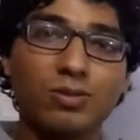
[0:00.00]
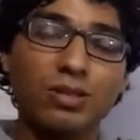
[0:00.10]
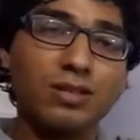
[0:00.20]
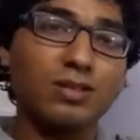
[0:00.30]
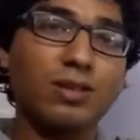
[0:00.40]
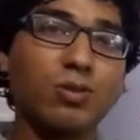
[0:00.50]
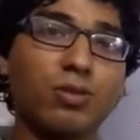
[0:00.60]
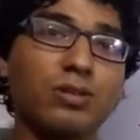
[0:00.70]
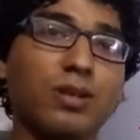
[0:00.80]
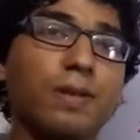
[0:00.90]
So this is the
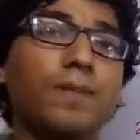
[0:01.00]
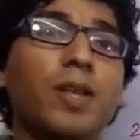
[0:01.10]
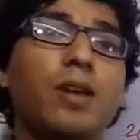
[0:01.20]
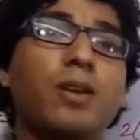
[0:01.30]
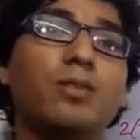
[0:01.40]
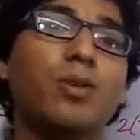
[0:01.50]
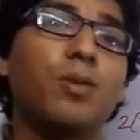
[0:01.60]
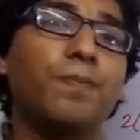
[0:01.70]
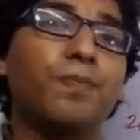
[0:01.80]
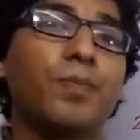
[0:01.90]
question.
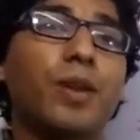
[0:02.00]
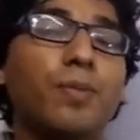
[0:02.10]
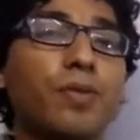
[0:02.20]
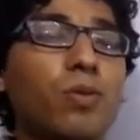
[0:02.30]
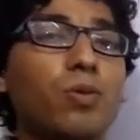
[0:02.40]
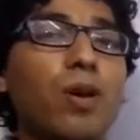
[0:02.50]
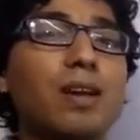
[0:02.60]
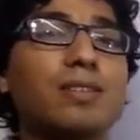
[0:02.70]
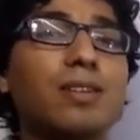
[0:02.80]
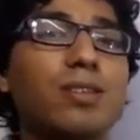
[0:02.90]
So before to
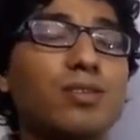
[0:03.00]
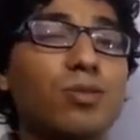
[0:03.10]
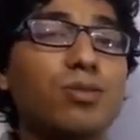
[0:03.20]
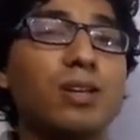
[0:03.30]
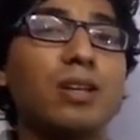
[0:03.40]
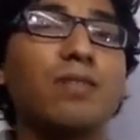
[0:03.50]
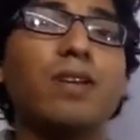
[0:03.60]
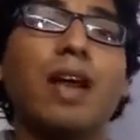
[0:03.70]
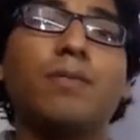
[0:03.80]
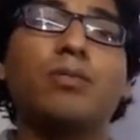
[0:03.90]
answer this question,
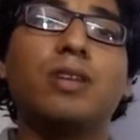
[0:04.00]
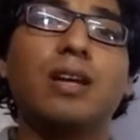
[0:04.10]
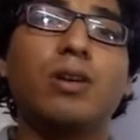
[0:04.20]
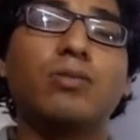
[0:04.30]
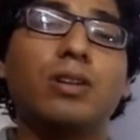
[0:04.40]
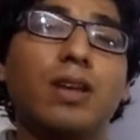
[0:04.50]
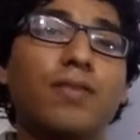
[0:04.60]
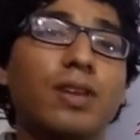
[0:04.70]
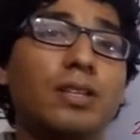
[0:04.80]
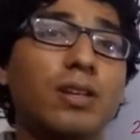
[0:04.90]
we have to check out the
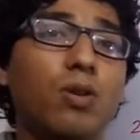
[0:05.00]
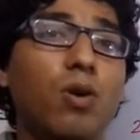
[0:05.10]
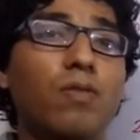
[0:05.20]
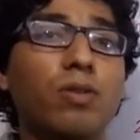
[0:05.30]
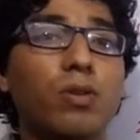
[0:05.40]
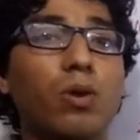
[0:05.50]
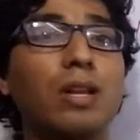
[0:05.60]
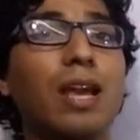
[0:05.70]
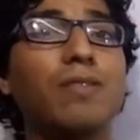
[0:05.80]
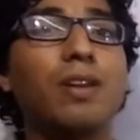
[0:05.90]
definition of not
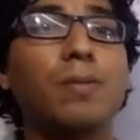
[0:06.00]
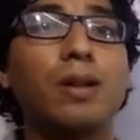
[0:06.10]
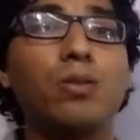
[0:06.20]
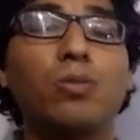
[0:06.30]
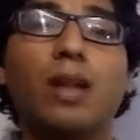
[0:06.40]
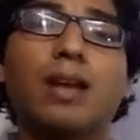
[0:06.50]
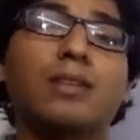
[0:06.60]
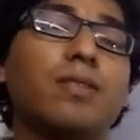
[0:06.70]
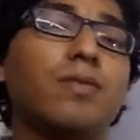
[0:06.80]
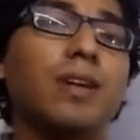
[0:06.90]
leviable to
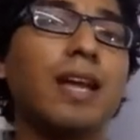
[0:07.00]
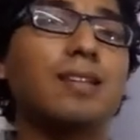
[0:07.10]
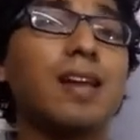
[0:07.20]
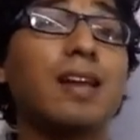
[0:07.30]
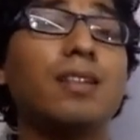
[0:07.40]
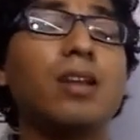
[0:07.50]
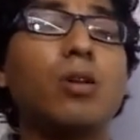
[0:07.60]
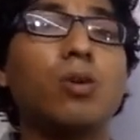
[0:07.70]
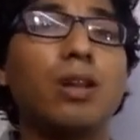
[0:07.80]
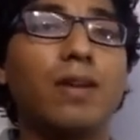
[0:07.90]
tax. What exactly the
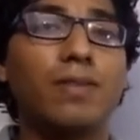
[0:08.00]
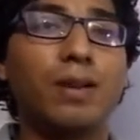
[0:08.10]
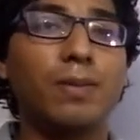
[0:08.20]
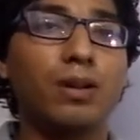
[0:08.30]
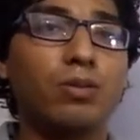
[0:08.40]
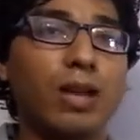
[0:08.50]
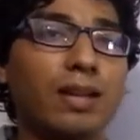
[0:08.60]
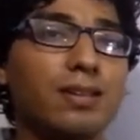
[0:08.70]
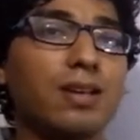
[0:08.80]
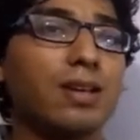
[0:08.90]
not leviable to
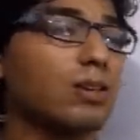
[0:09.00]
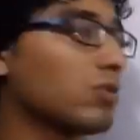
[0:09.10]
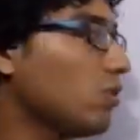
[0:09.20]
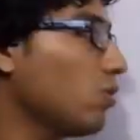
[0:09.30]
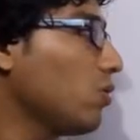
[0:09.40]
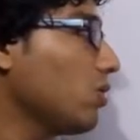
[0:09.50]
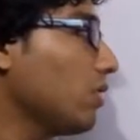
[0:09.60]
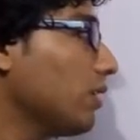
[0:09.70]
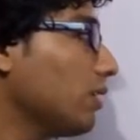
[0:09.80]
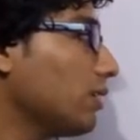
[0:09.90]
tax? So
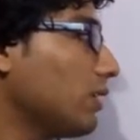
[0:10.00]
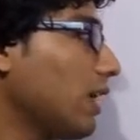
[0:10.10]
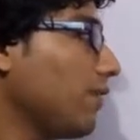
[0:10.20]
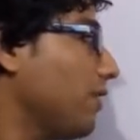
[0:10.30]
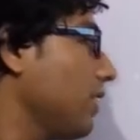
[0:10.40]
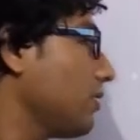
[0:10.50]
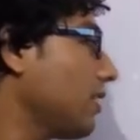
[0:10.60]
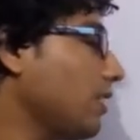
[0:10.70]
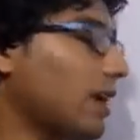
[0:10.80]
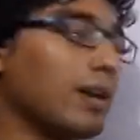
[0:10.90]
the
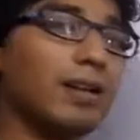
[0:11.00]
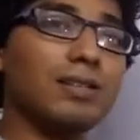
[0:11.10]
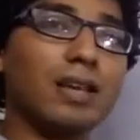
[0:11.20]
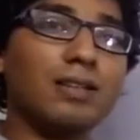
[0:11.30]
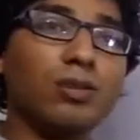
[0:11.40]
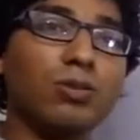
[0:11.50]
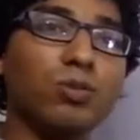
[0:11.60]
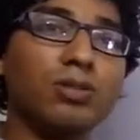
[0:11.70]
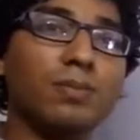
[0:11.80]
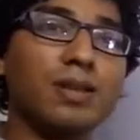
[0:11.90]
definition under section
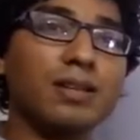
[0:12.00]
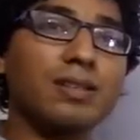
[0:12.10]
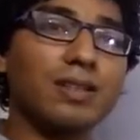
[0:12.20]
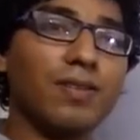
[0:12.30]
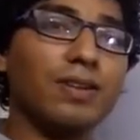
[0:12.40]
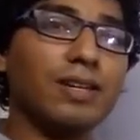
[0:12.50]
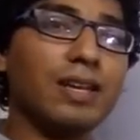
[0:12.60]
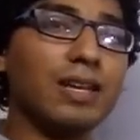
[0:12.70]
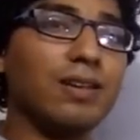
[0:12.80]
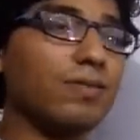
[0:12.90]
2 subsection
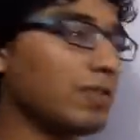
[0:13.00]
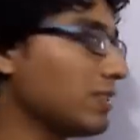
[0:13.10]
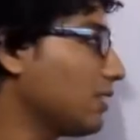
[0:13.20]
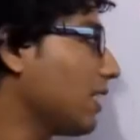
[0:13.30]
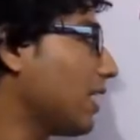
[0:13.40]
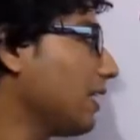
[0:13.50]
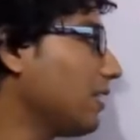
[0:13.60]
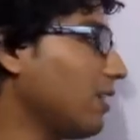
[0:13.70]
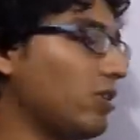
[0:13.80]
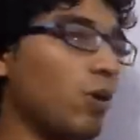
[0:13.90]
78, which is
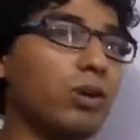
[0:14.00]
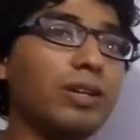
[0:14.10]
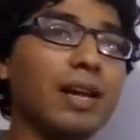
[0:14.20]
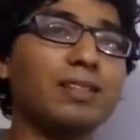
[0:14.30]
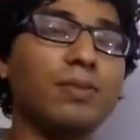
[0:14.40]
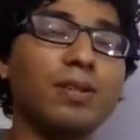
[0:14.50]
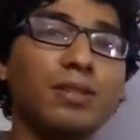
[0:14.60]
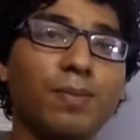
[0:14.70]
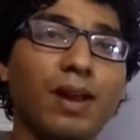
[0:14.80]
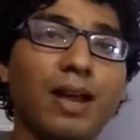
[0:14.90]
regarding the non-taxable
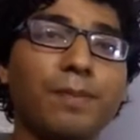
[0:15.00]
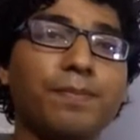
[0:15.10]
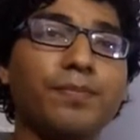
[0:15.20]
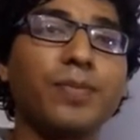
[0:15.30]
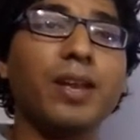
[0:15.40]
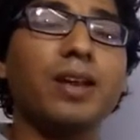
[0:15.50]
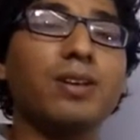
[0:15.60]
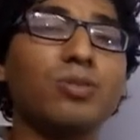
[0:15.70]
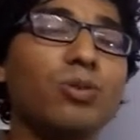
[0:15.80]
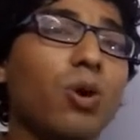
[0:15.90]
supply.
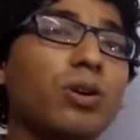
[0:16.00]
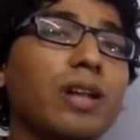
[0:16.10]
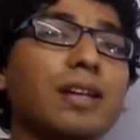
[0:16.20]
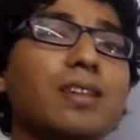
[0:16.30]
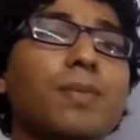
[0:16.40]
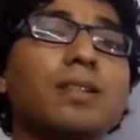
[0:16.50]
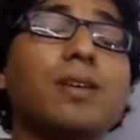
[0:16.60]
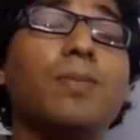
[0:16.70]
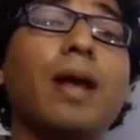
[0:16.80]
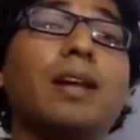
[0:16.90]
So non-taxable
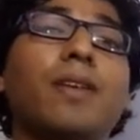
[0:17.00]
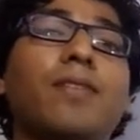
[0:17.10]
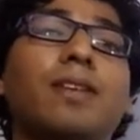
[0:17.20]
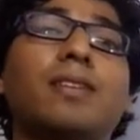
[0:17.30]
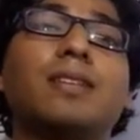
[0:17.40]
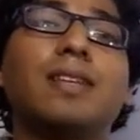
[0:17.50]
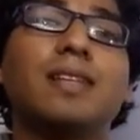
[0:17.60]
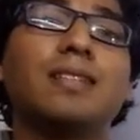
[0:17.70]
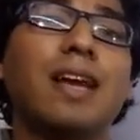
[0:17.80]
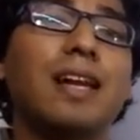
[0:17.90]
supply definition
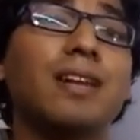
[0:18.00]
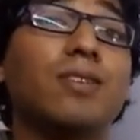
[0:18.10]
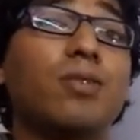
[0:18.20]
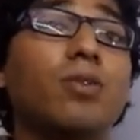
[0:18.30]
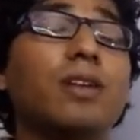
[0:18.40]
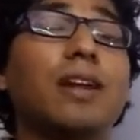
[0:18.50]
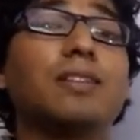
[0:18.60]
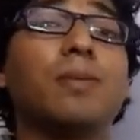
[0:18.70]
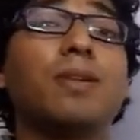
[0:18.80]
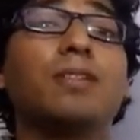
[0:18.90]
says that
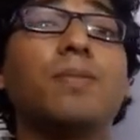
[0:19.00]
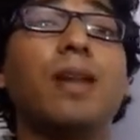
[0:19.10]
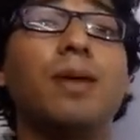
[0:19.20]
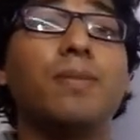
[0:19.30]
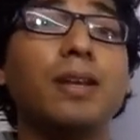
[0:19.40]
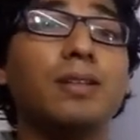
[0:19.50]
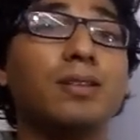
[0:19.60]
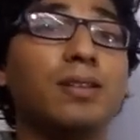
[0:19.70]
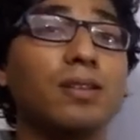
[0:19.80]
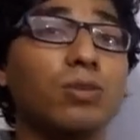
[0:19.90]
non-taxable supply
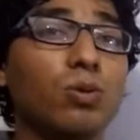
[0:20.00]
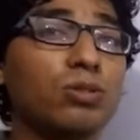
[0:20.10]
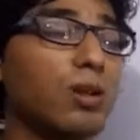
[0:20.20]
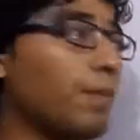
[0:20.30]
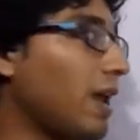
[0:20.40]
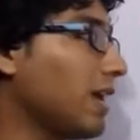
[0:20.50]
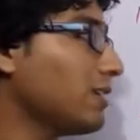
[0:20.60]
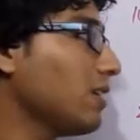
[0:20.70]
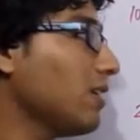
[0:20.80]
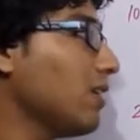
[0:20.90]
means those
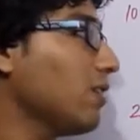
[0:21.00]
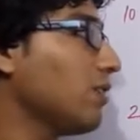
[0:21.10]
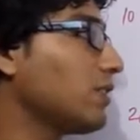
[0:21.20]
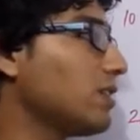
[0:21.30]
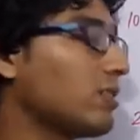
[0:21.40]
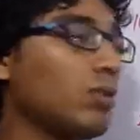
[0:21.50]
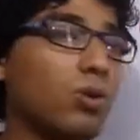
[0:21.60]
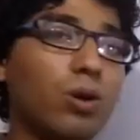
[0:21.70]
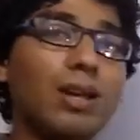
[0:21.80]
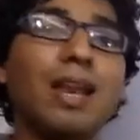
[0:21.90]
supplies which is
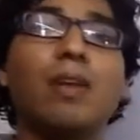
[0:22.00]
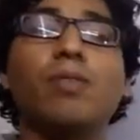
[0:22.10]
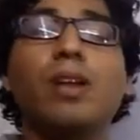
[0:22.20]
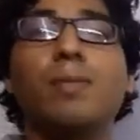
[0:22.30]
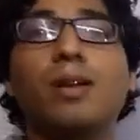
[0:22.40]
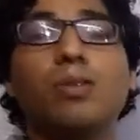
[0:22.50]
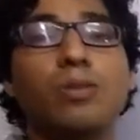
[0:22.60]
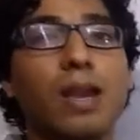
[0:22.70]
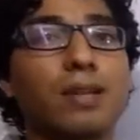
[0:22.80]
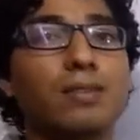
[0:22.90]
not leviable to
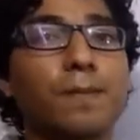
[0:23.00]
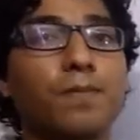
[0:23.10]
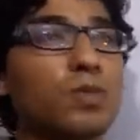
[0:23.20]
tax.